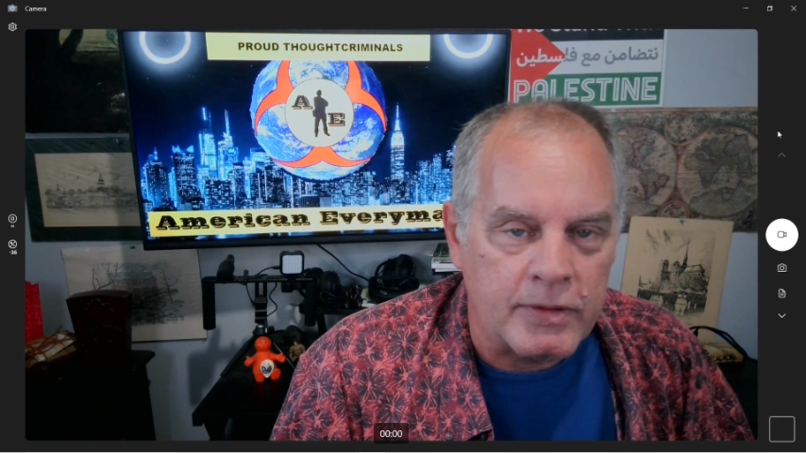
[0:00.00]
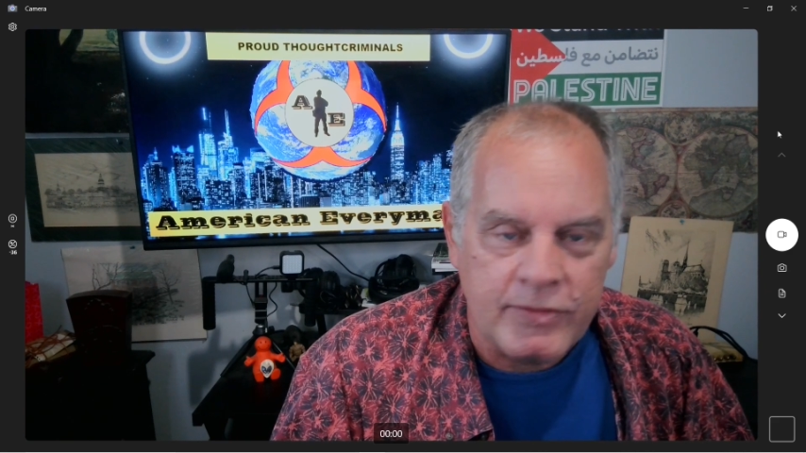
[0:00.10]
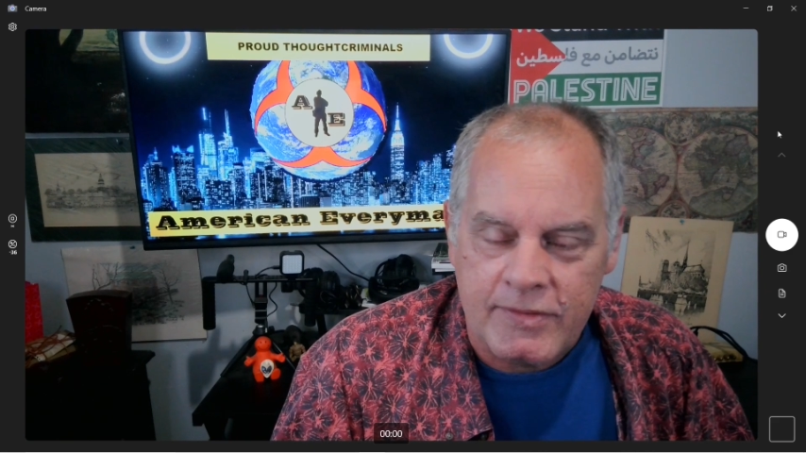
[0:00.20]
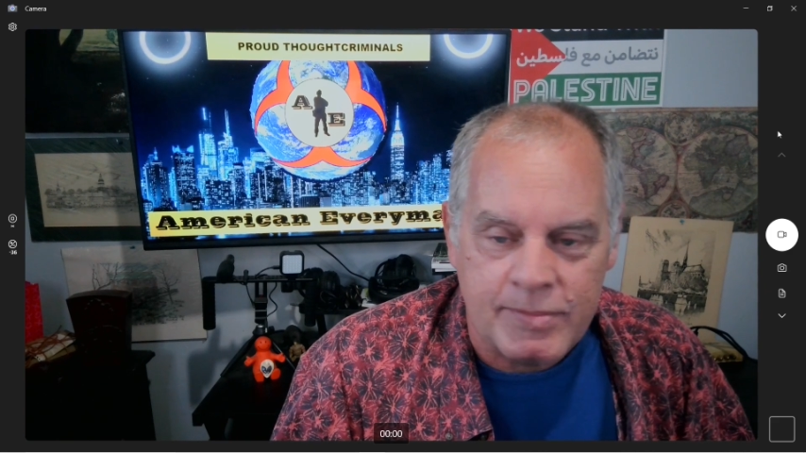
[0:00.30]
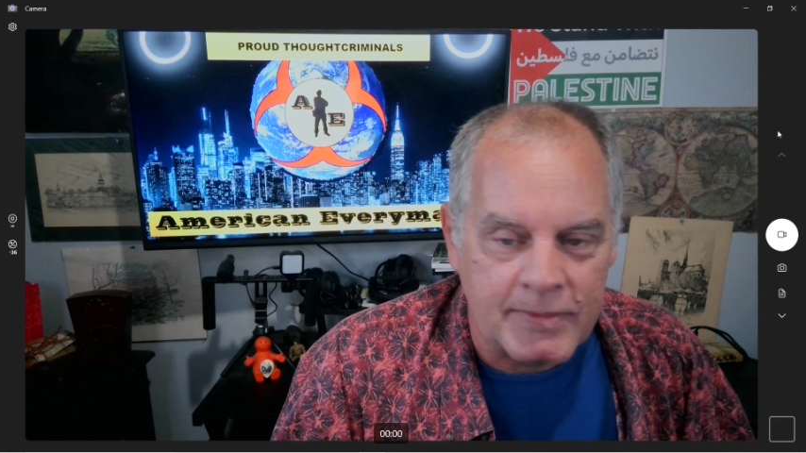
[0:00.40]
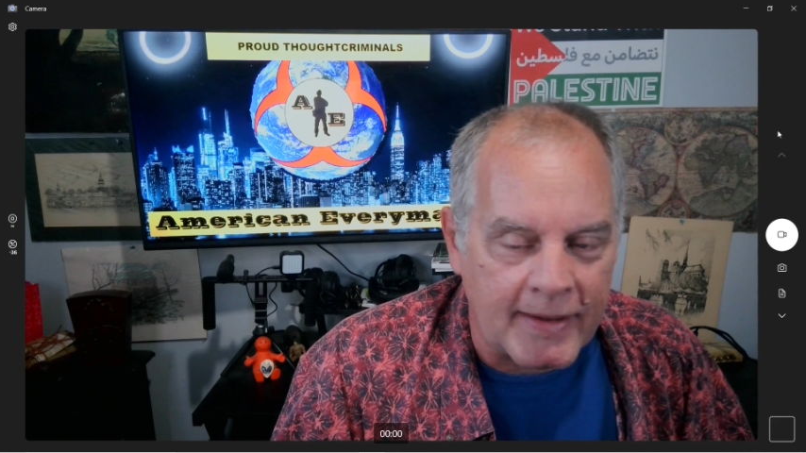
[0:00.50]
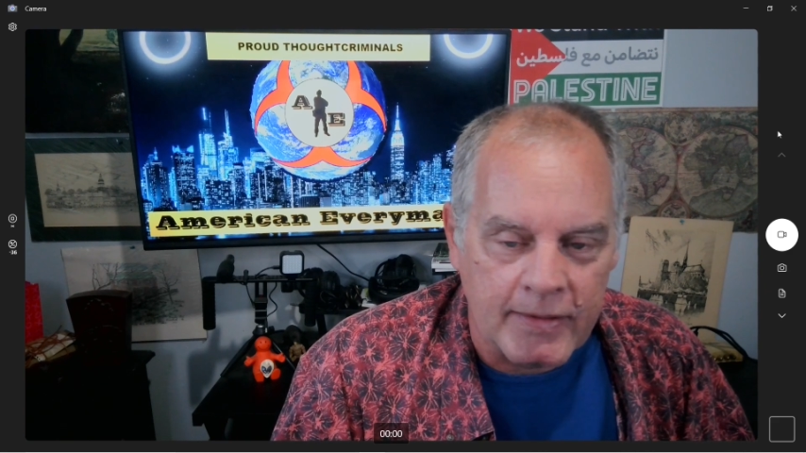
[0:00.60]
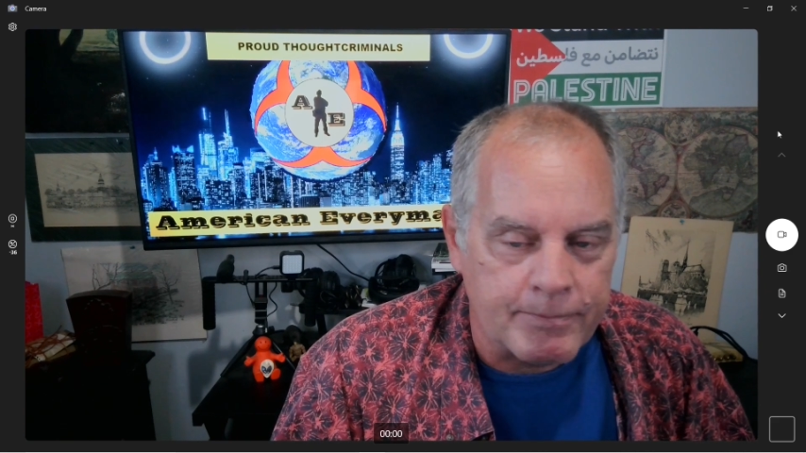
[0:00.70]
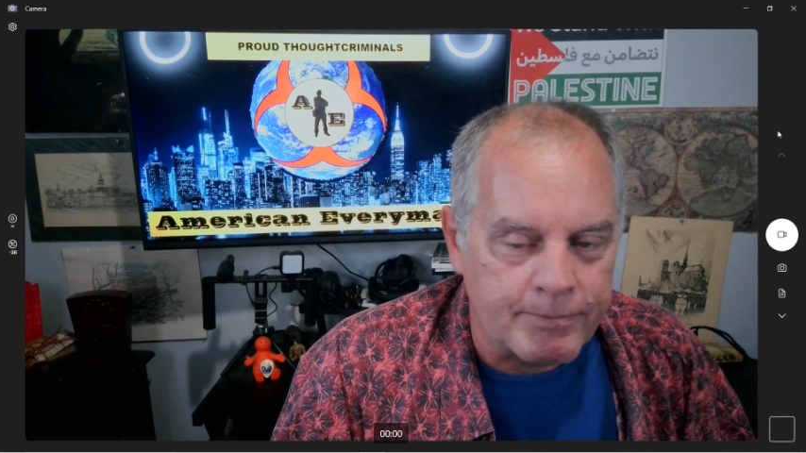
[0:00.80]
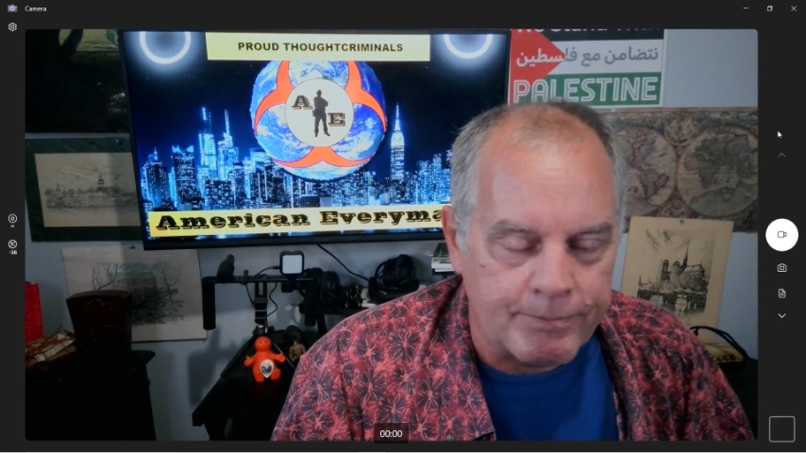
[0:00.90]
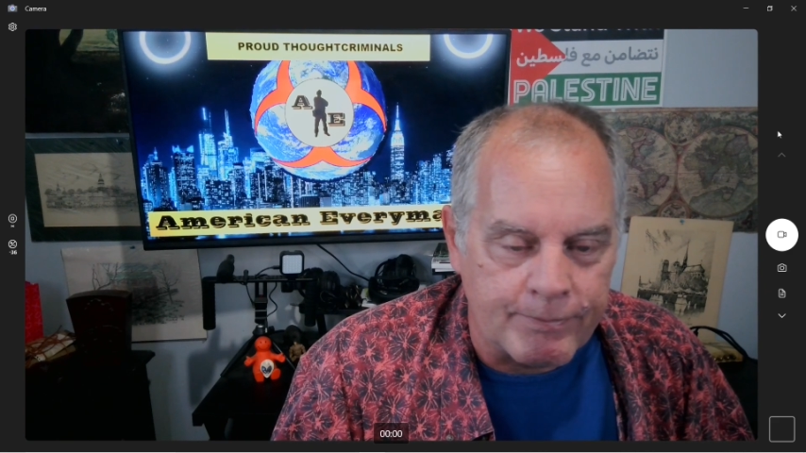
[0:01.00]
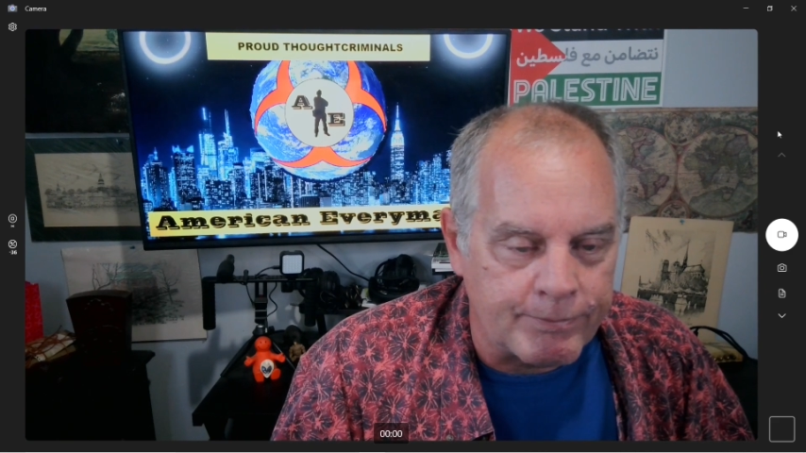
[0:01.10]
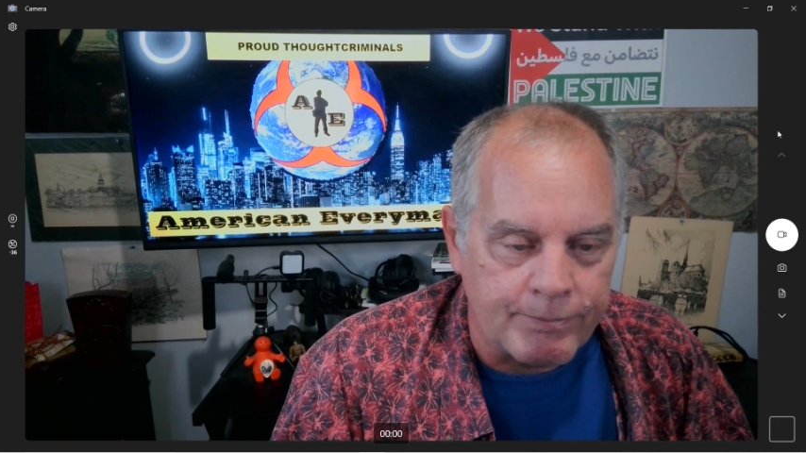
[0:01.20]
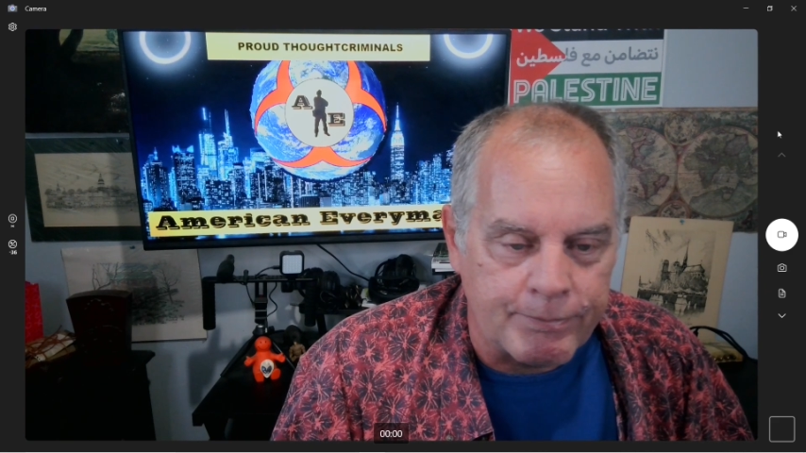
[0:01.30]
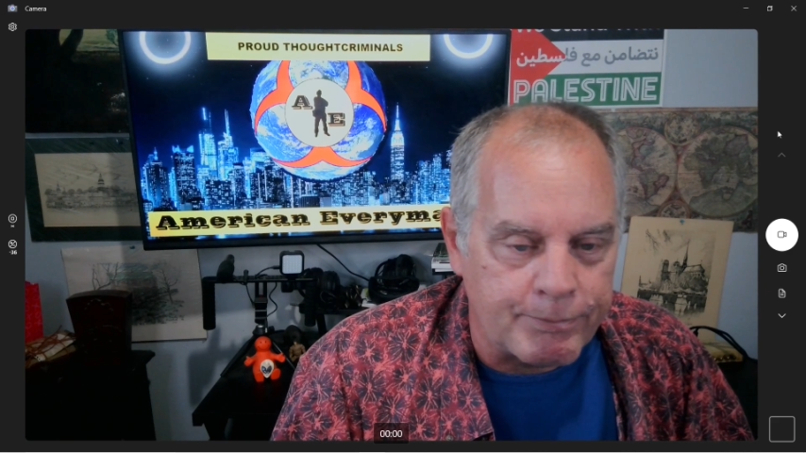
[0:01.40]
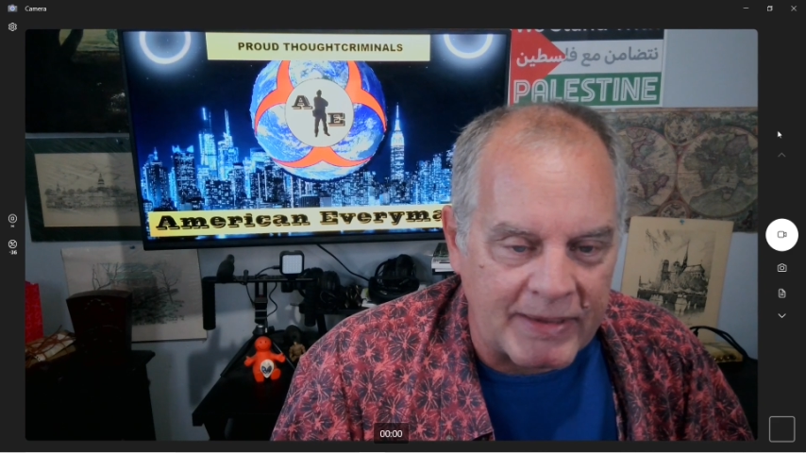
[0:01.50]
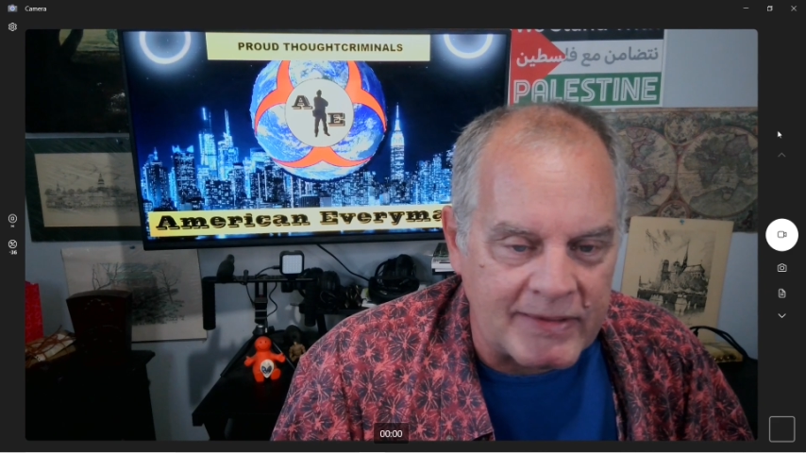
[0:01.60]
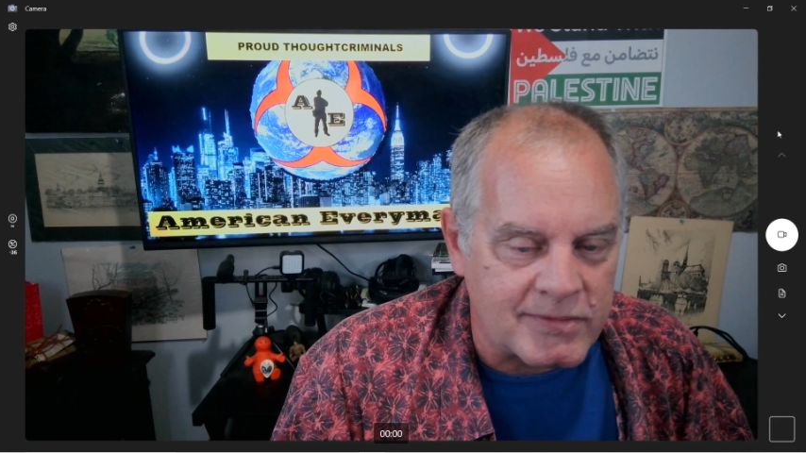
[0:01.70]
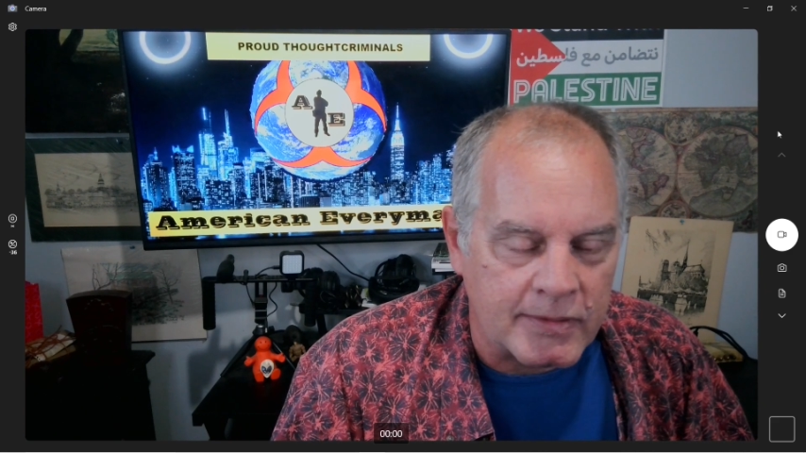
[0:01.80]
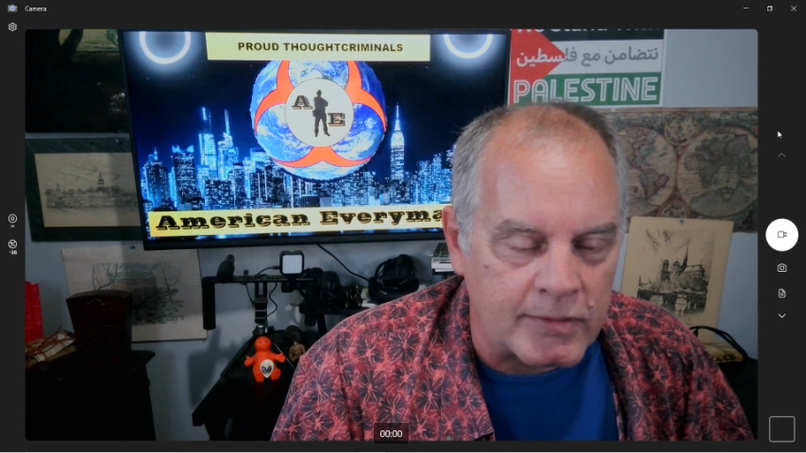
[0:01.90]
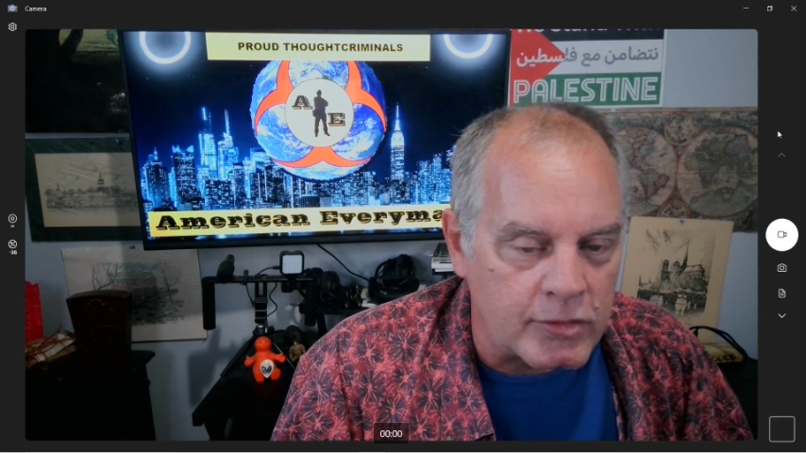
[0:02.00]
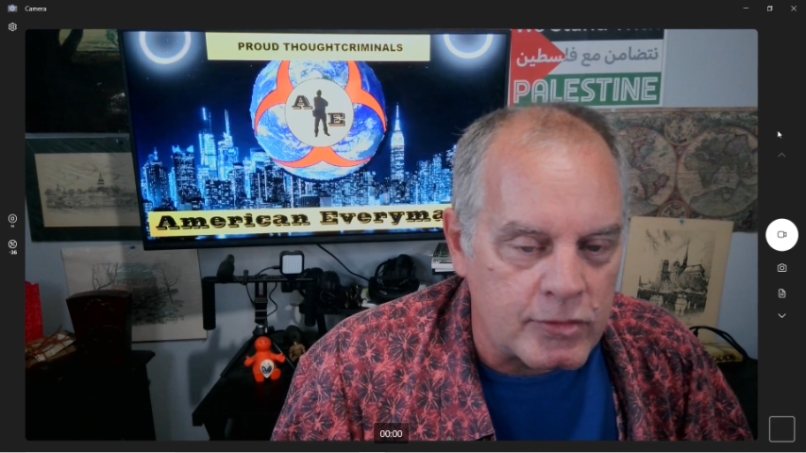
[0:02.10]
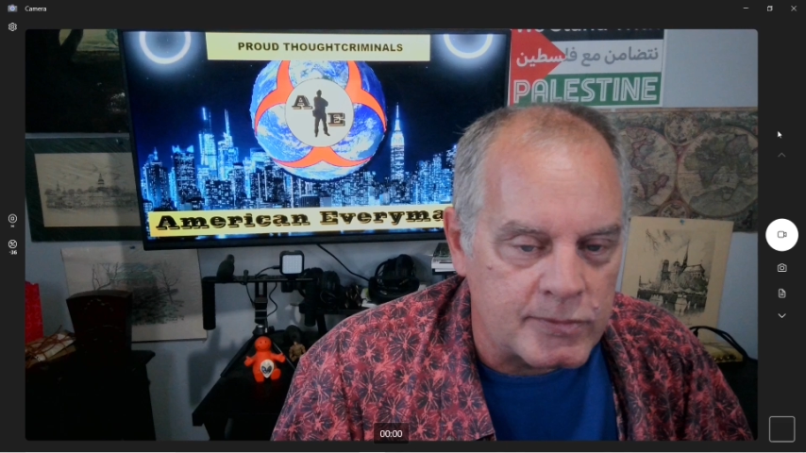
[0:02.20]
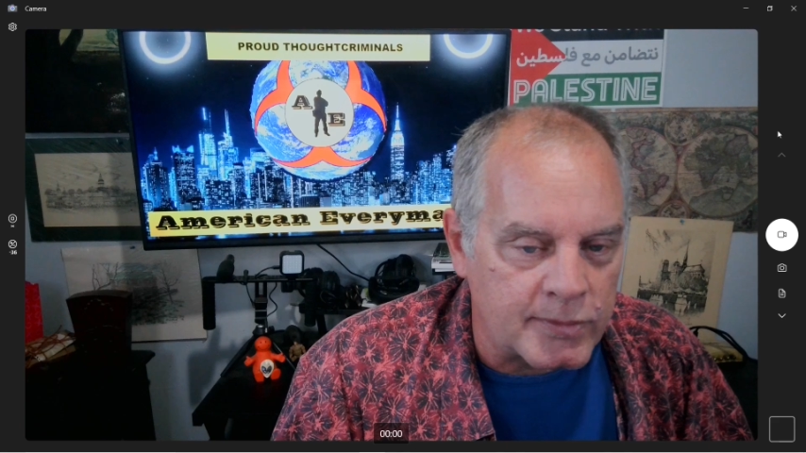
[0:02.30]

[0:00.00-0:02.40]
Just some kind of basic news.